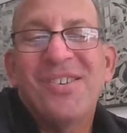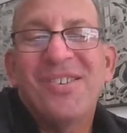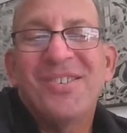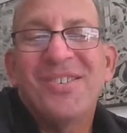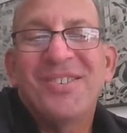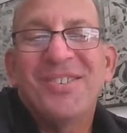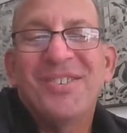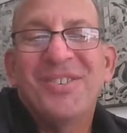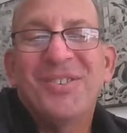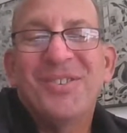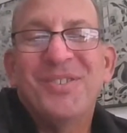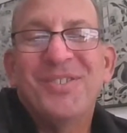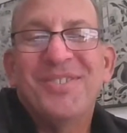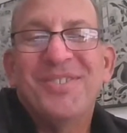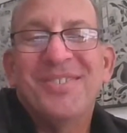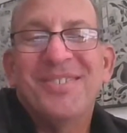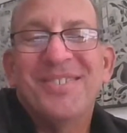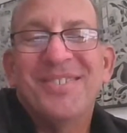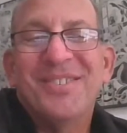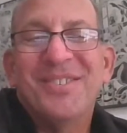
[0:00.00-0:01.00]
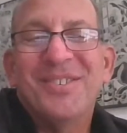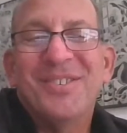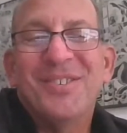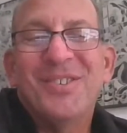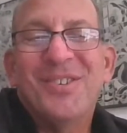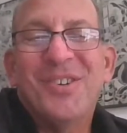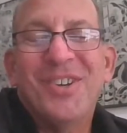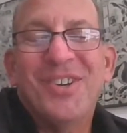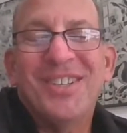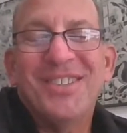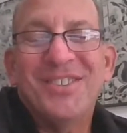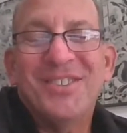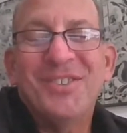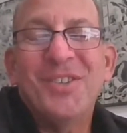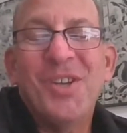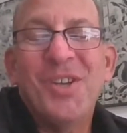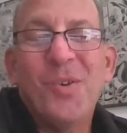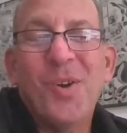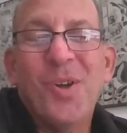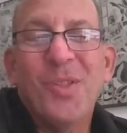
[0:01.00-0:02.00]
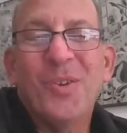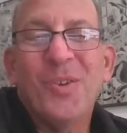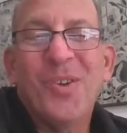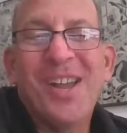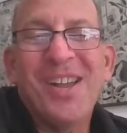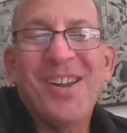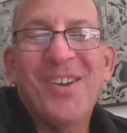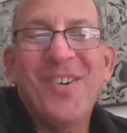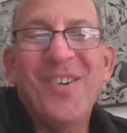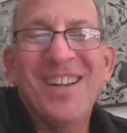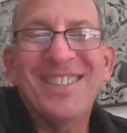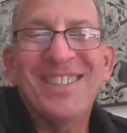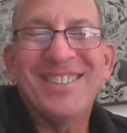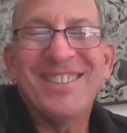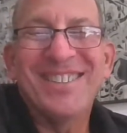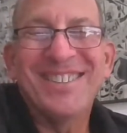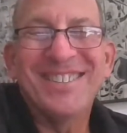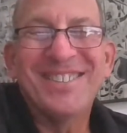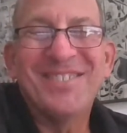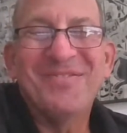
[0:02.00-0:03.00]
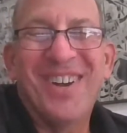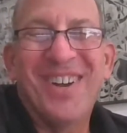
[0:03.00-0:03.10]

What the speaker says: Oh, Chris, you know all the right questions,